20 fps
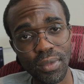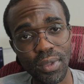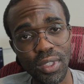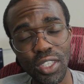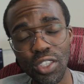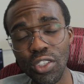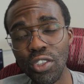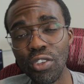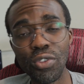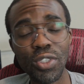
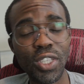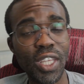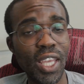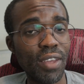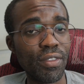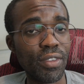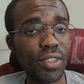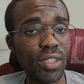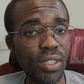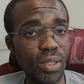really
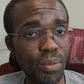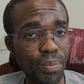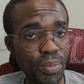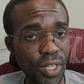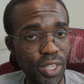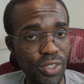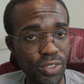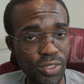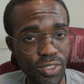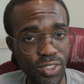have a
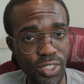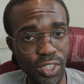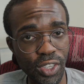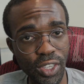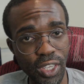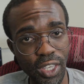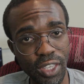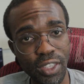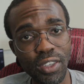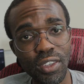place to
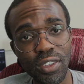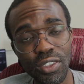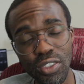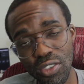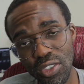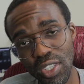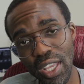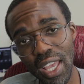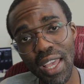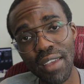stay yet. You can
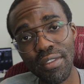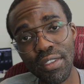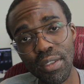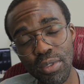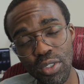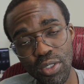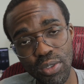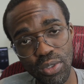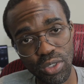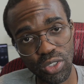just have
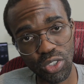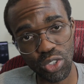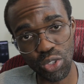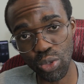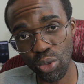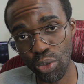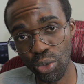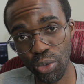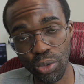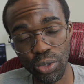it
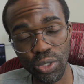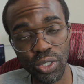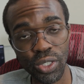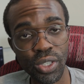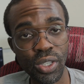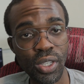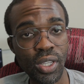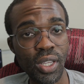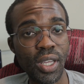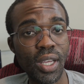stored.
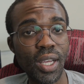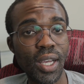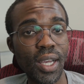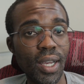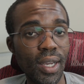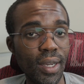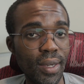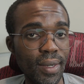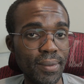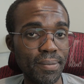
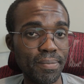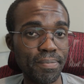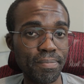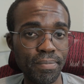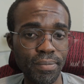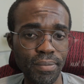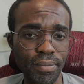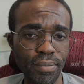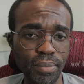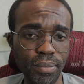
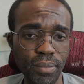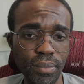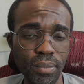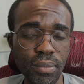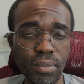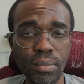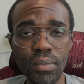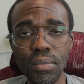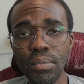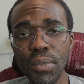
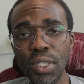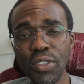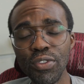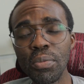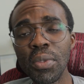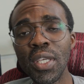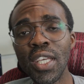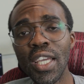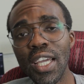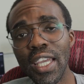But for
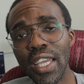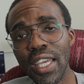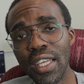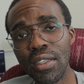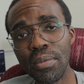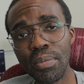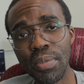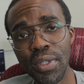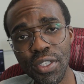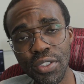me, I
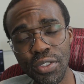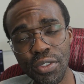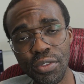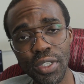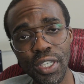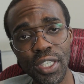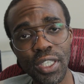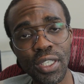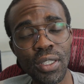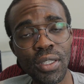had a place
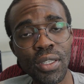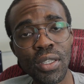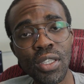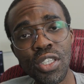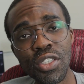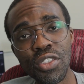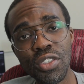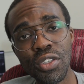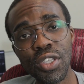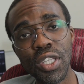already.
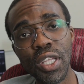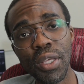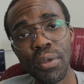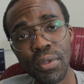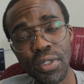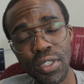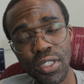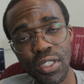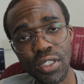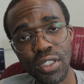So they
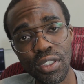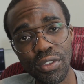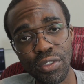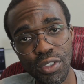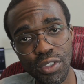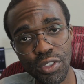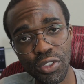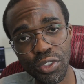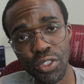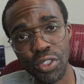would
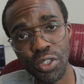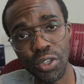deliver it to